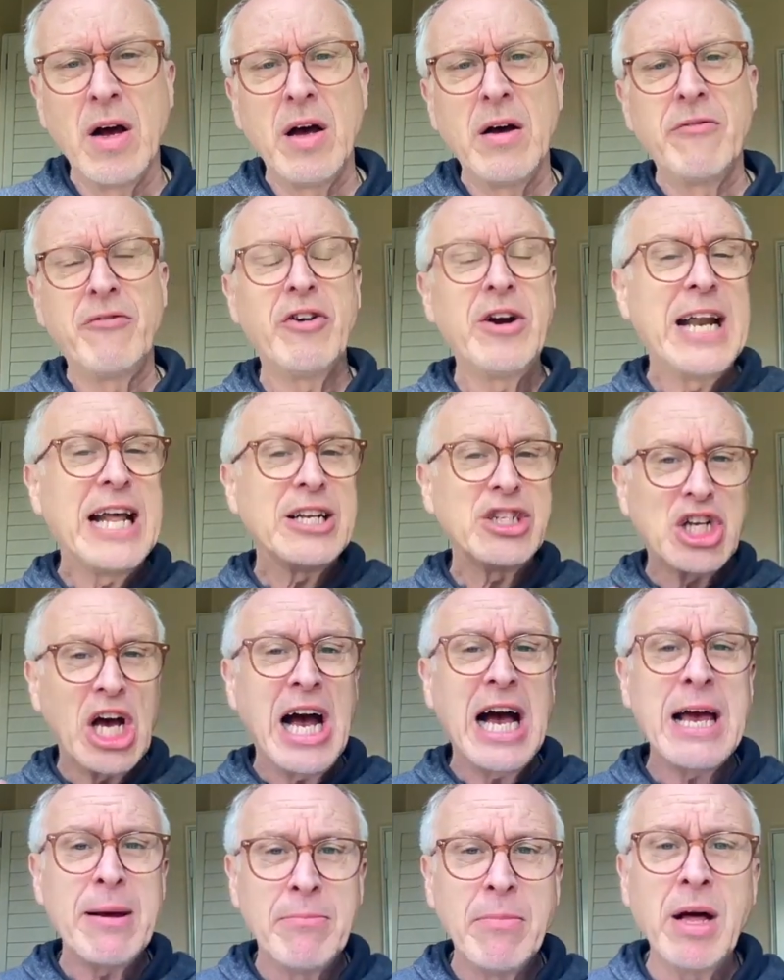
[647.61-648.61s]
For an
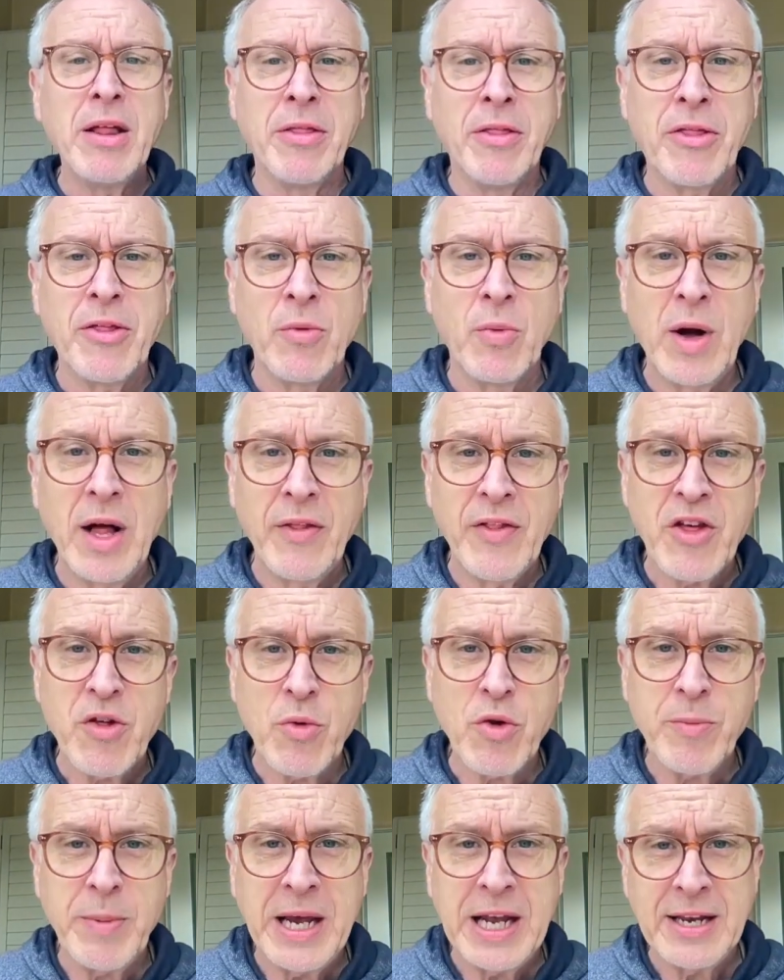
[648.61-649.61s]
entire month, while this
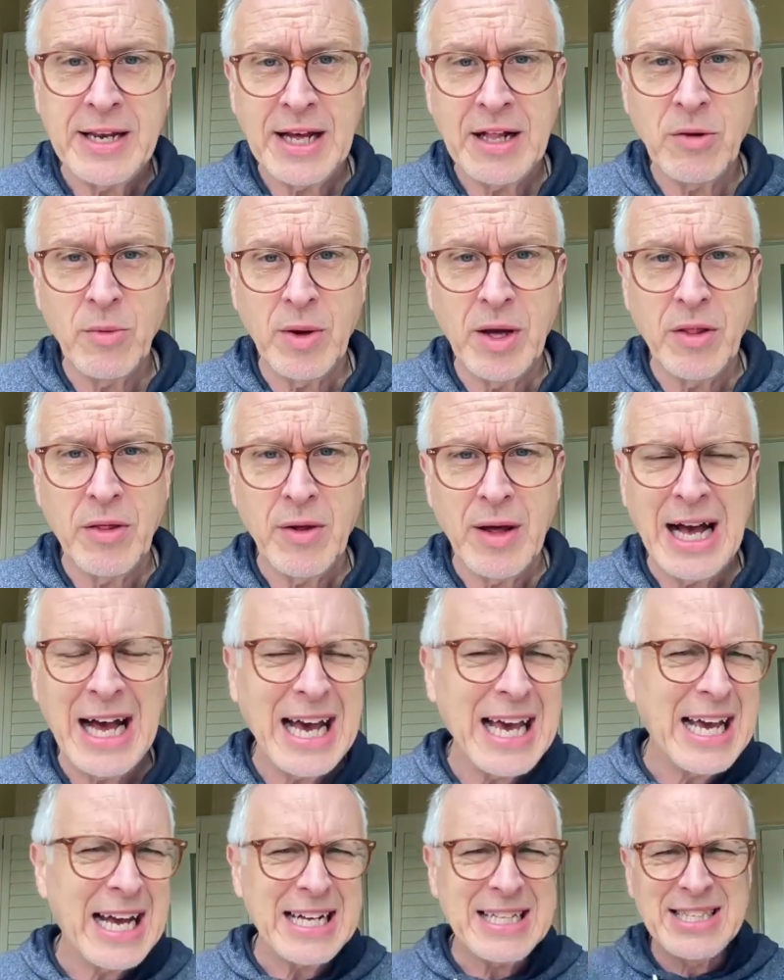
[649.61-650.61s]
was being dealt with,
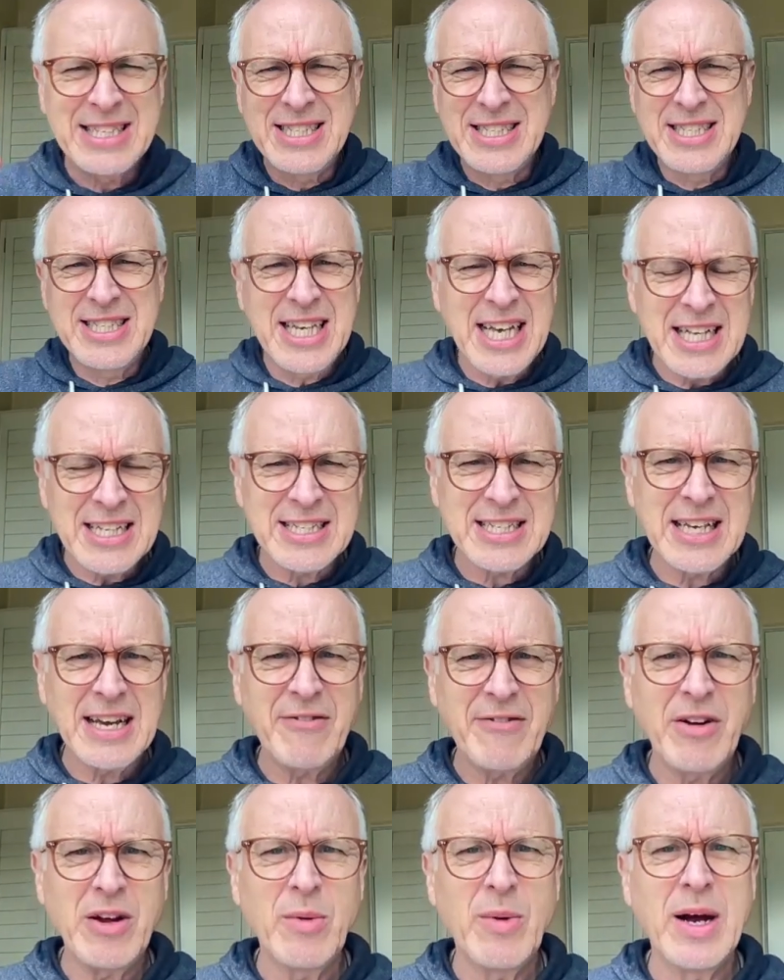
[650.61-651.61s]
I had zits
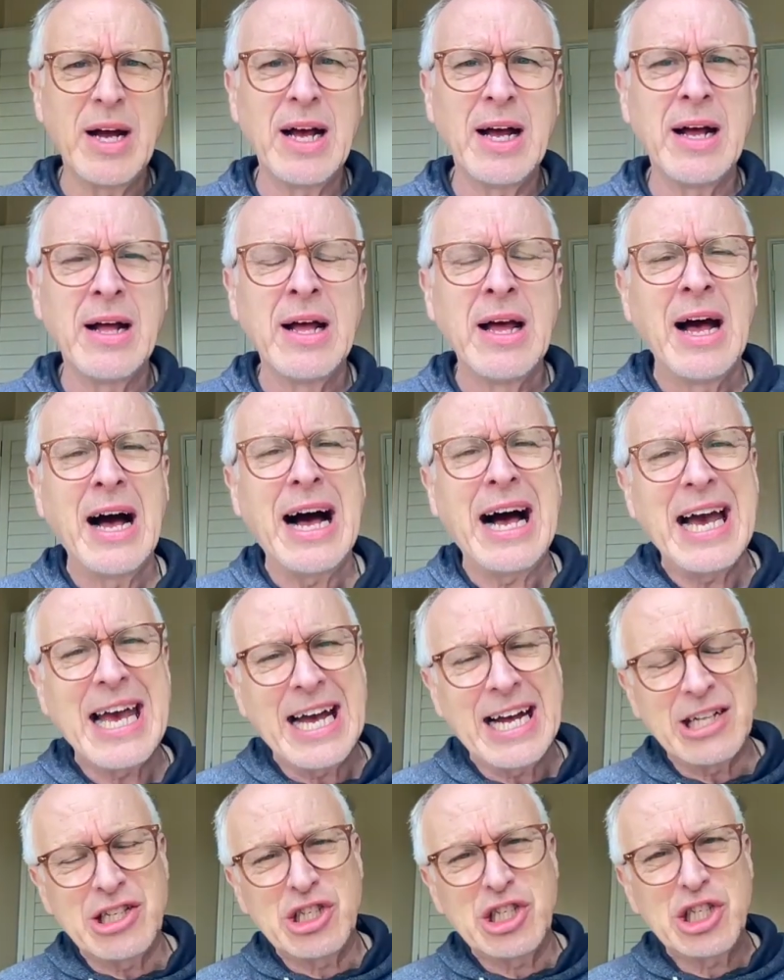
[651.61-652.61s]
everywhere. I
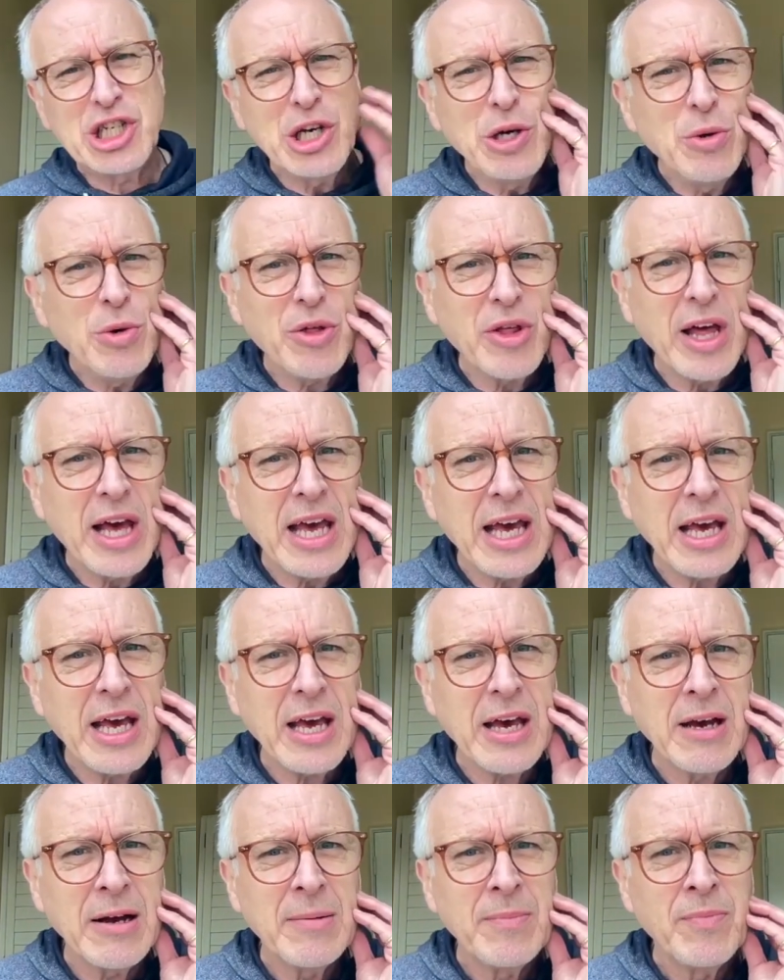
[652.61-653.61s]
had
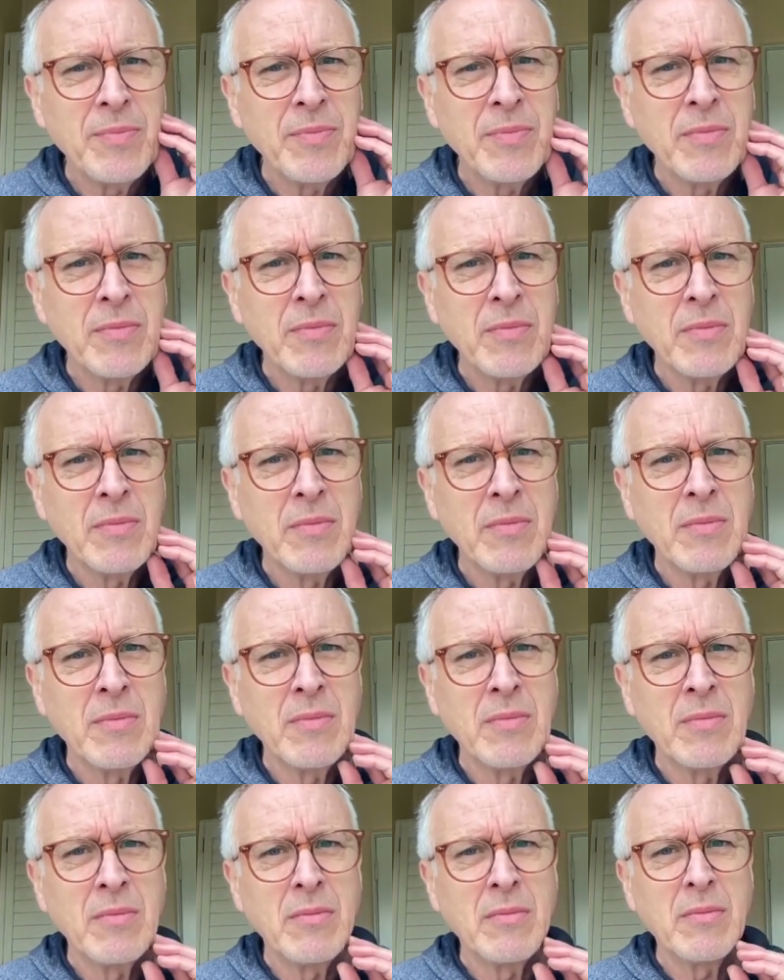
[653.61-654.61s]
toothache.
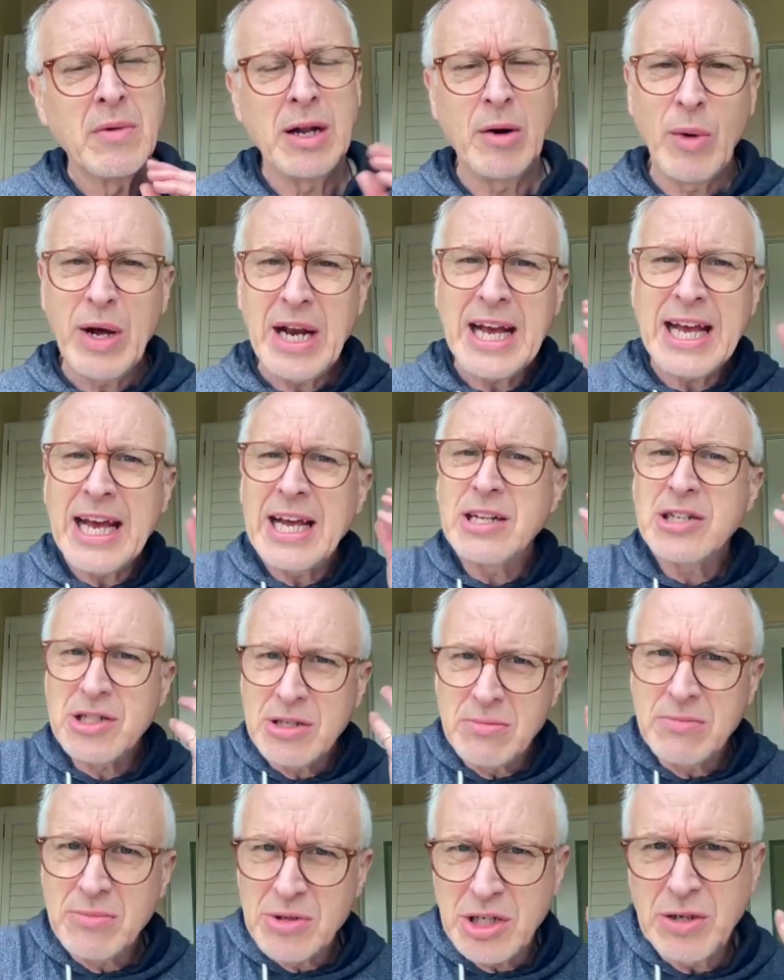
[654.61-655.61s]
Now, when I
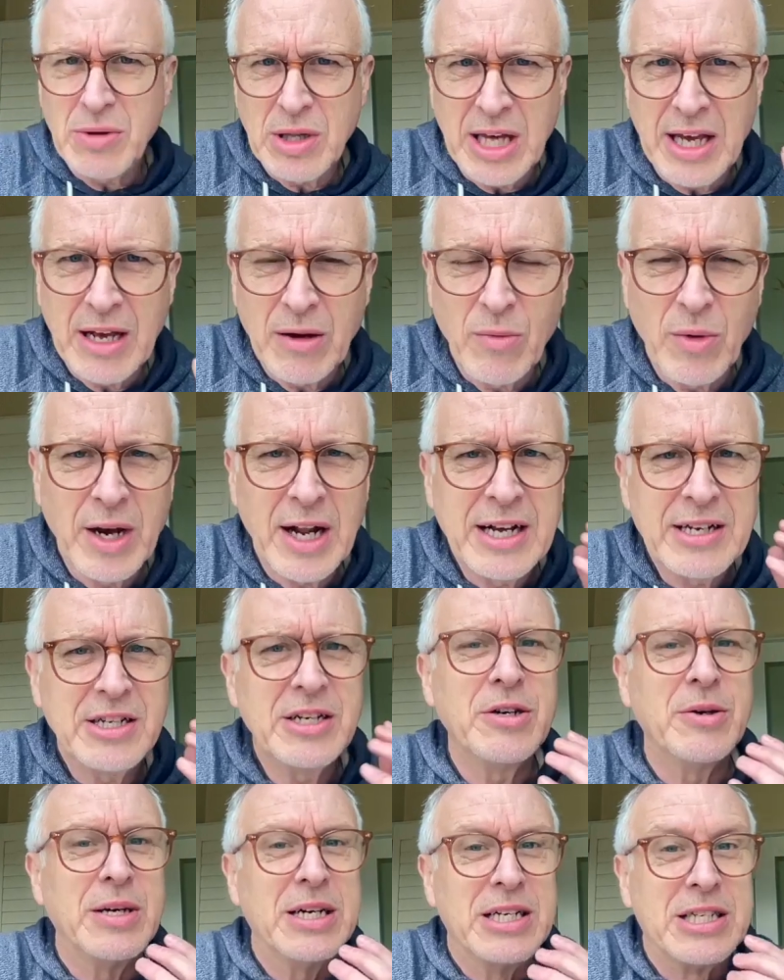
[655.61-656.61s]
get toothache, what I
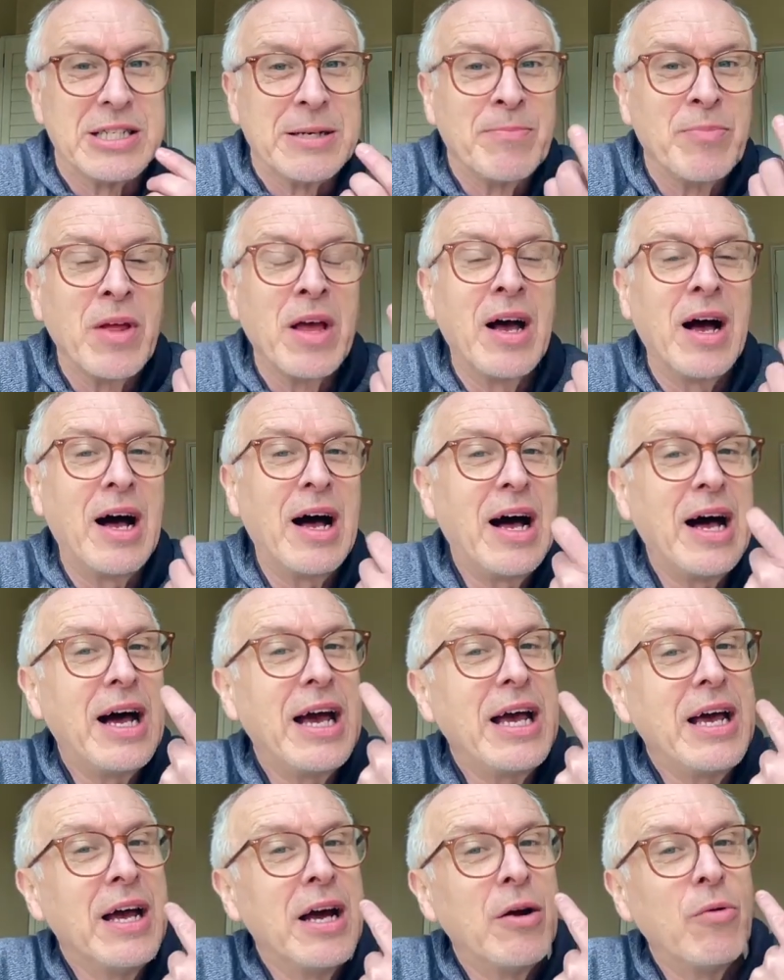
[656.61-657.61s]
do is
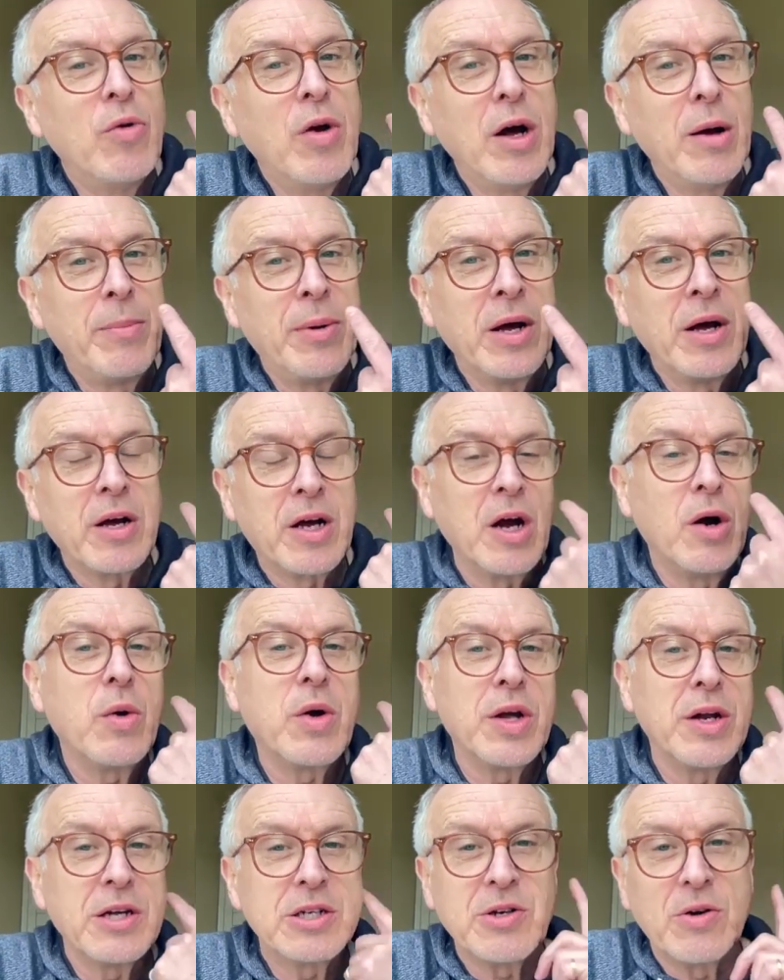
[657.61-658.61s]
I rub
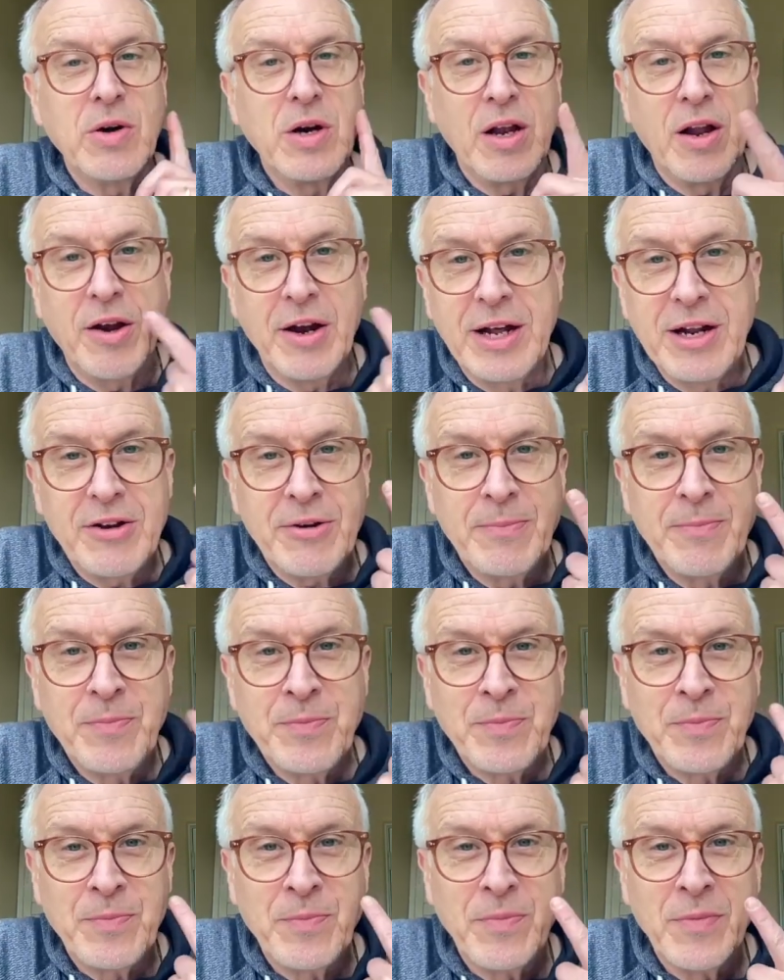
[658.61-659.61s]
coconut oil on it,
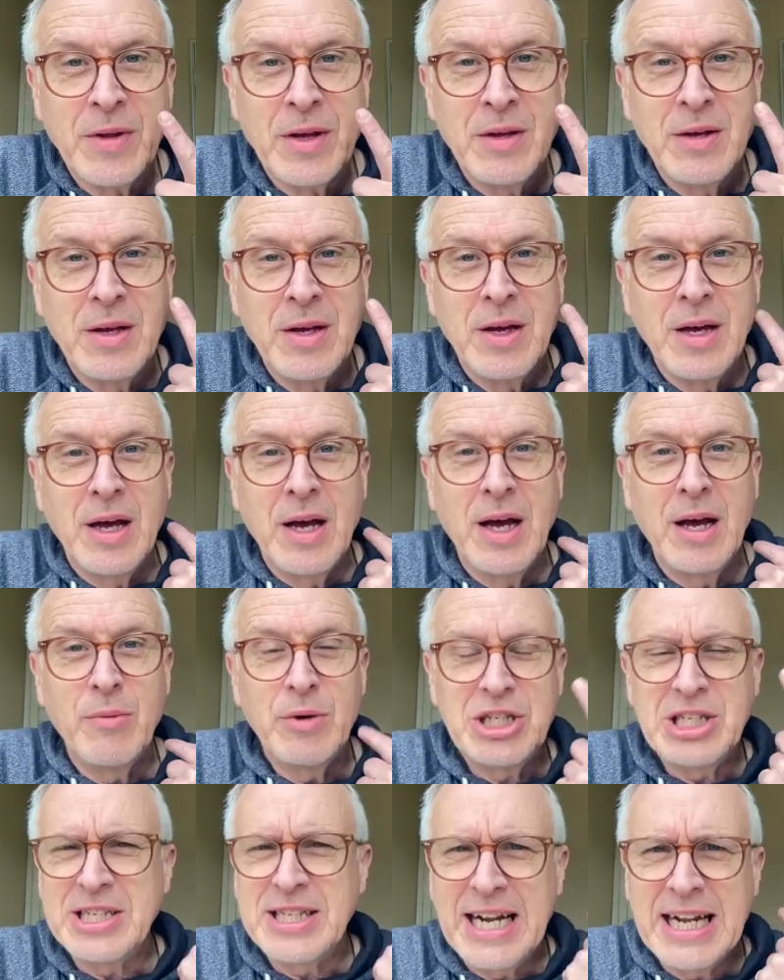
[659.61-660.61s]
which is an